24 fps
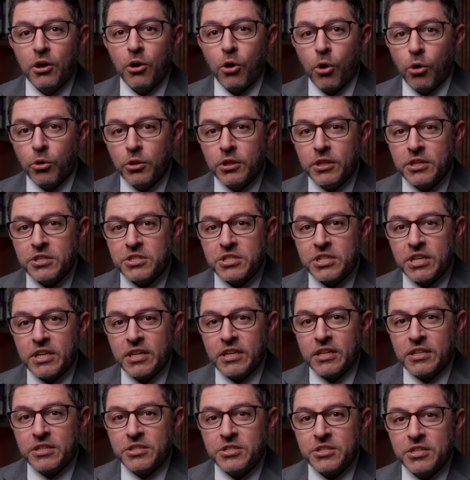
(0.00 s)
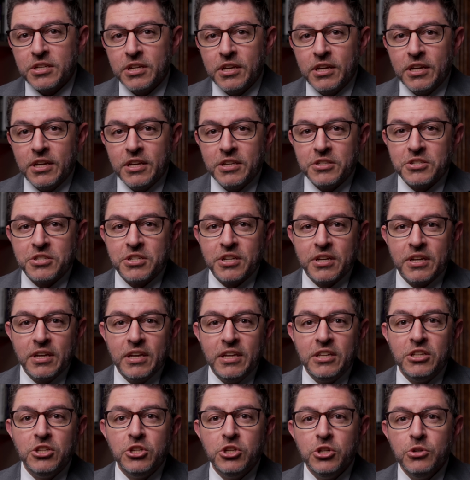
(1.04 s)
All this is, is to
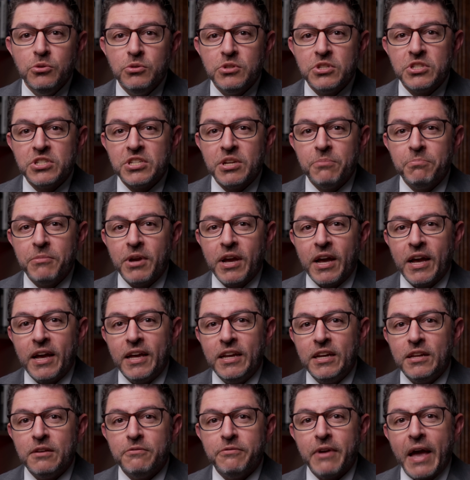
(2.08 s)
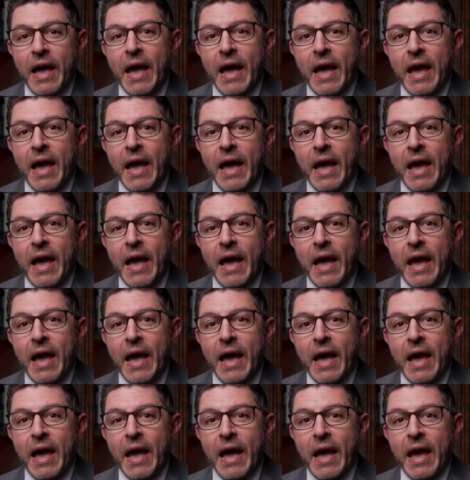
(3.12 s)
induce some kind of